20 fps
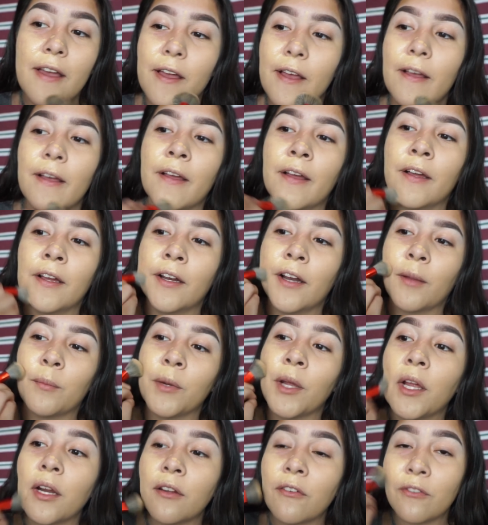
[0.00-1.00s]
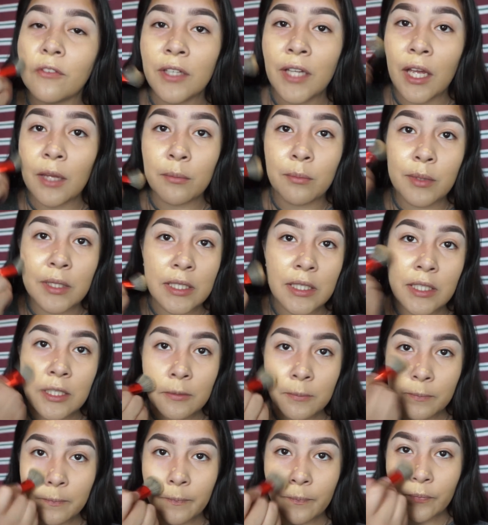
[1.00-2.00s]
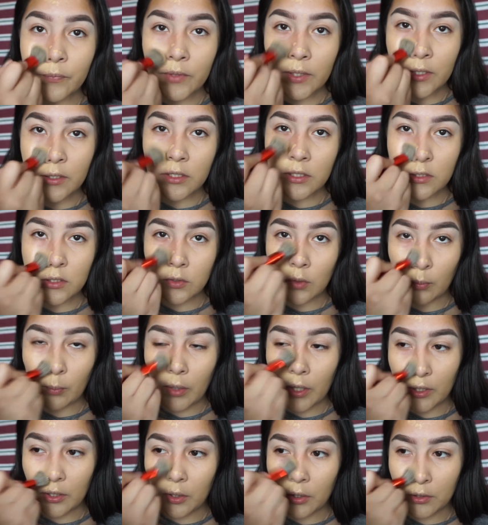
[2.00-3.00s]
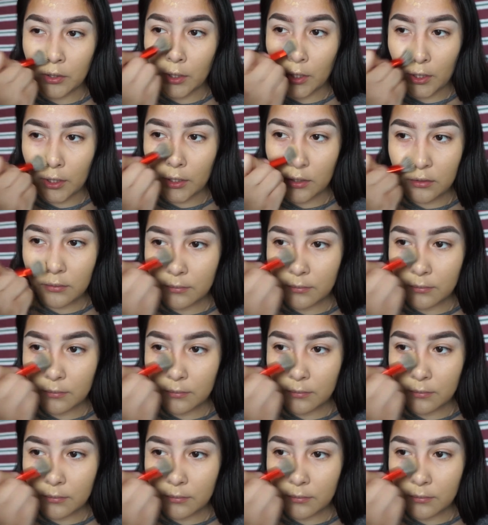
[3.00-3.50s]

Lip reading: and I'm not a VIB, so I bought it online.